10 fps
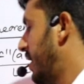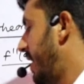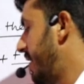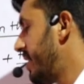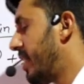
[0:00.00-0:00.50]

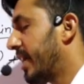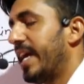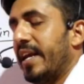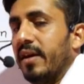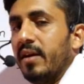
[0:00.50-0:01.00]
And
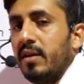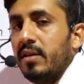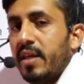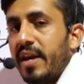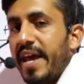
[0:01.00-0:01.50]
again
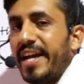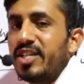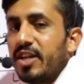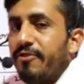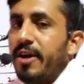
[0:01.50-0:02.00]
the
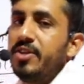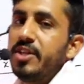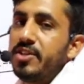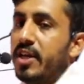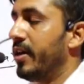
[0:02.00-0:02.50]
next
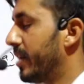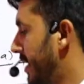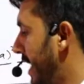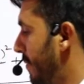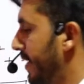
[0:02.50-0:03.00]
differentiation
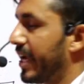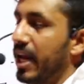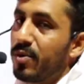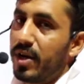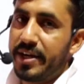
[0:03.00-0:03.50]
can be
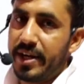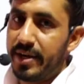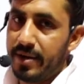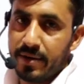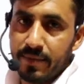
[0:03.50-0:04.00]

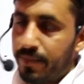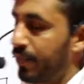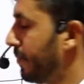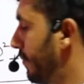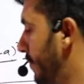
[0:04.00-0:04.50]
calculated.
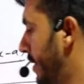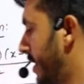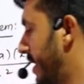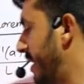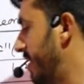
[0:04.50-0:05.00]

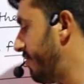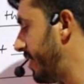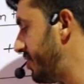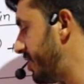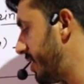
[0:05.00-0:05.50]
Again
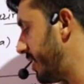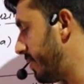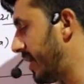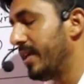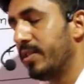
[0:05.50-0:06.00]
differentiating
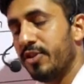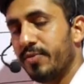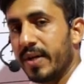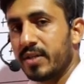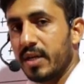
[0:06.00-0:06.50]
by this
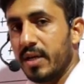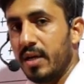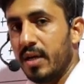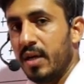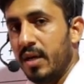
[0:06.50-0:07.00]
function,
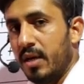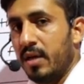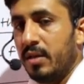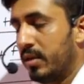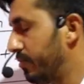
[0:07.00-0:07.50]

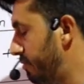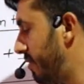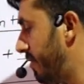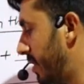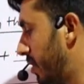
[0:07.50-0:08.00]
we
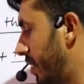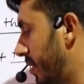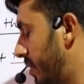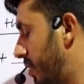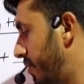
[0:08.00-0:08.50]
will
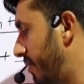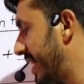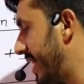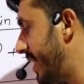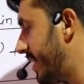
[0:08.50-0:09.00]

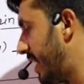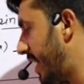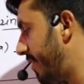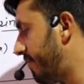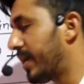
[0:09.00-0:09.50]
get
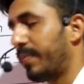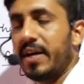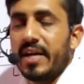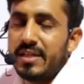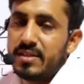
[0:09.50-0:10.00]
f double
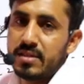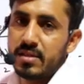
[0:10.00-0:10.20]
dash